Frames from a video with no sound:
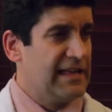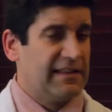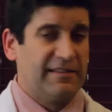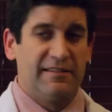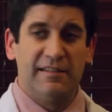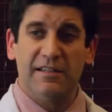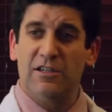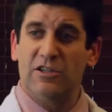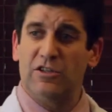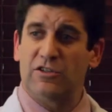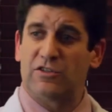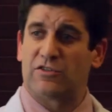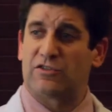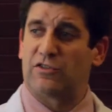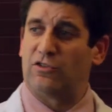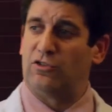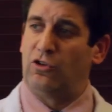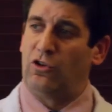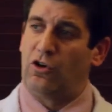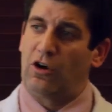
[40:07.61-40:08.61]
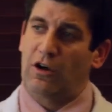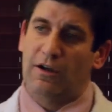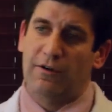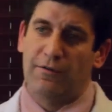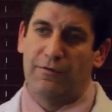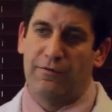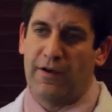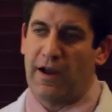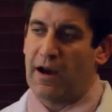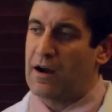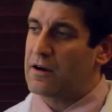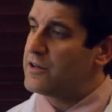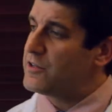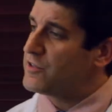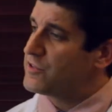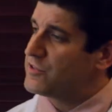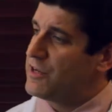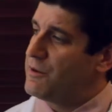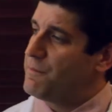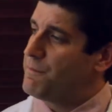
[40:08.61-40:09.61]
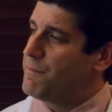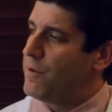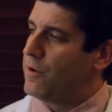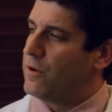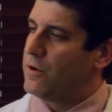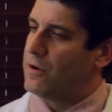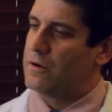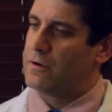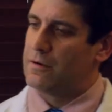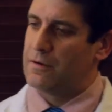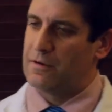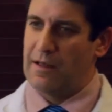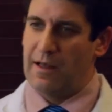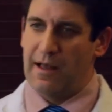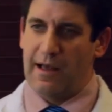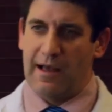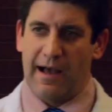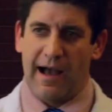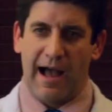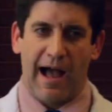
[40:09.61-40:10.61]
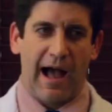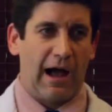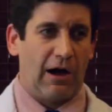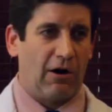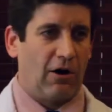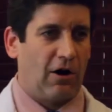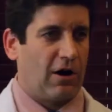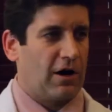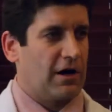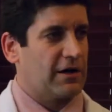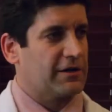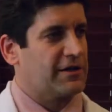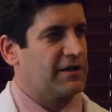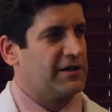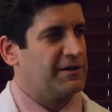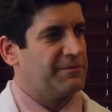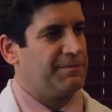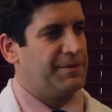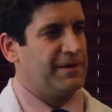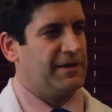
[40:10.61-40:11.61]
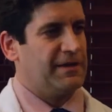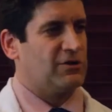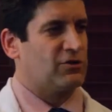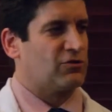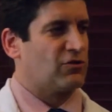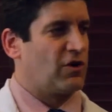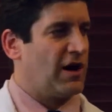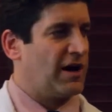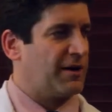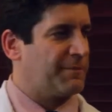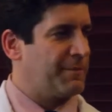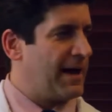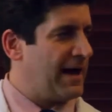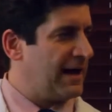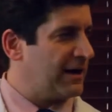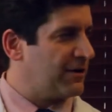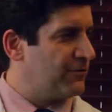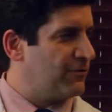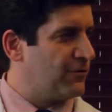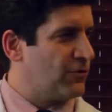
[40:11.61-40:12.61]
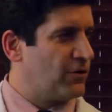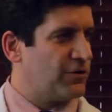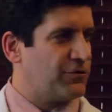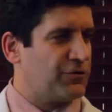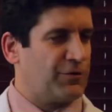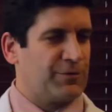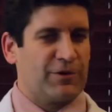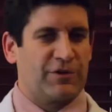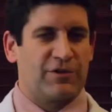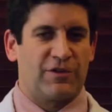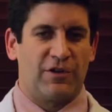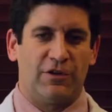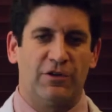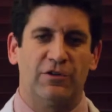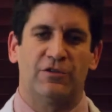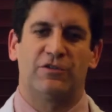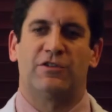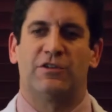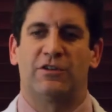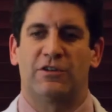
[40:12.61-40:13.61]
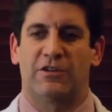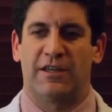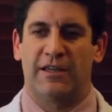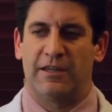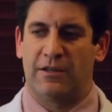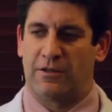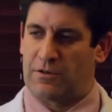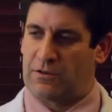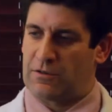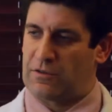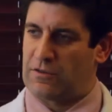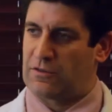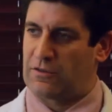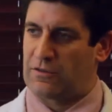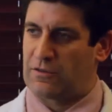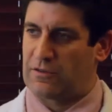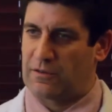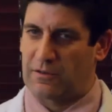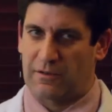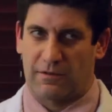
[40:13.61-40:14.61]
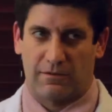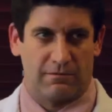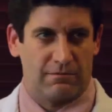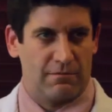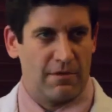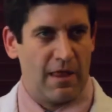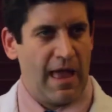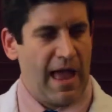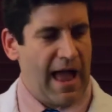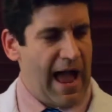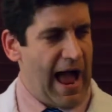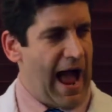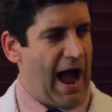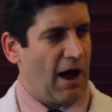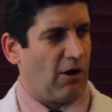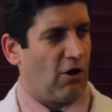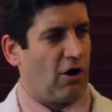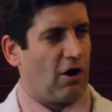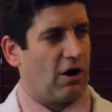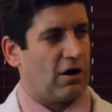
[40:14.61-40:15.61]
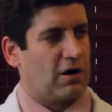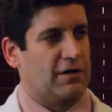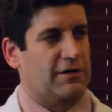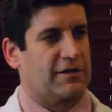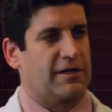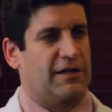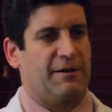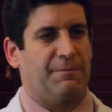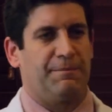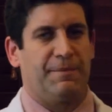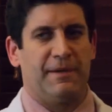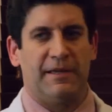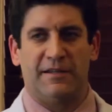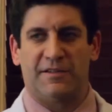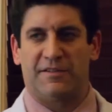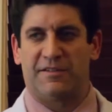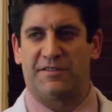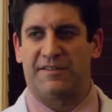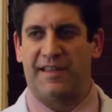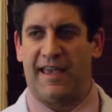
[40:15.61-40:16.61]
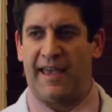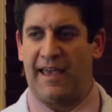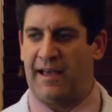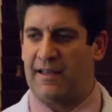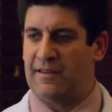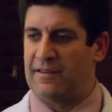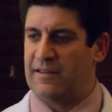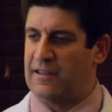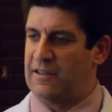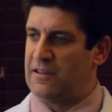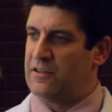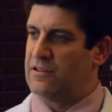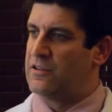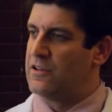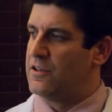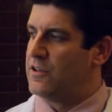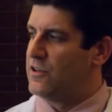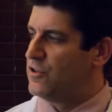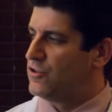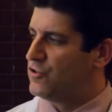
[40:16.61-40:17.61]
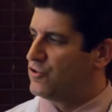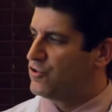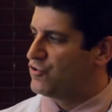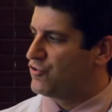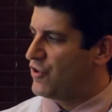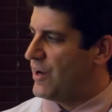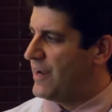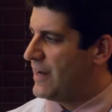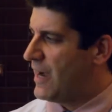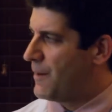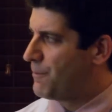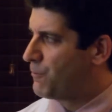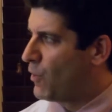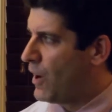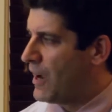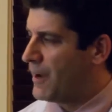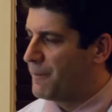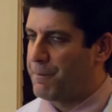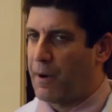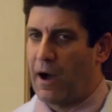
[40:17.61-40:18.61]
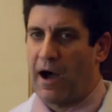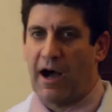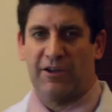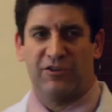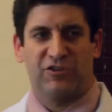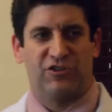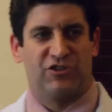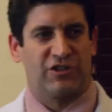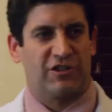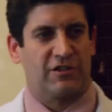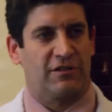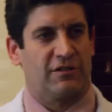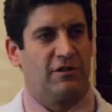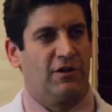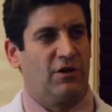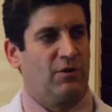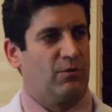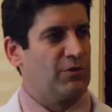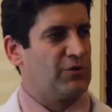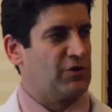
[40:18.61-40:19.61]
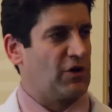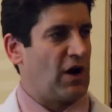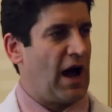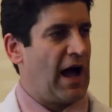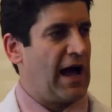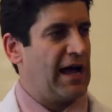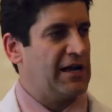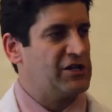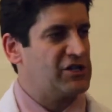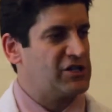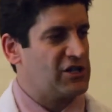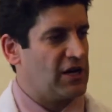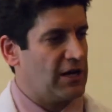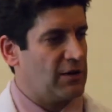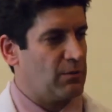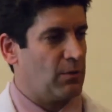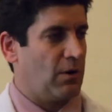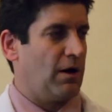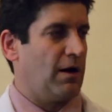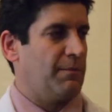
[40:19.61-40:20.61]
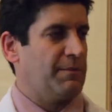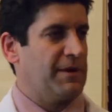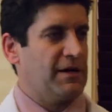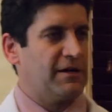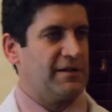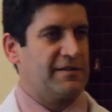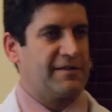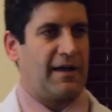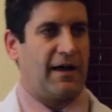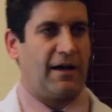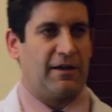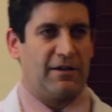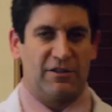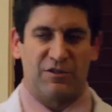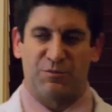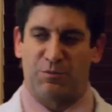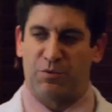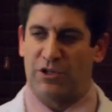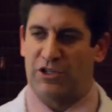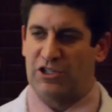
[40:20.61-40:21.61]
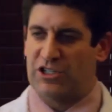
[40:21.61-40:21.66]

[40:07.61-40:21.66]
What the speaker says: These look very simple. How hard can it be to rock back and forth from your toes to your heels? How hard can it be to stand in straight upright posture with your eyes shut? Well, I'm here to tell you it's pretty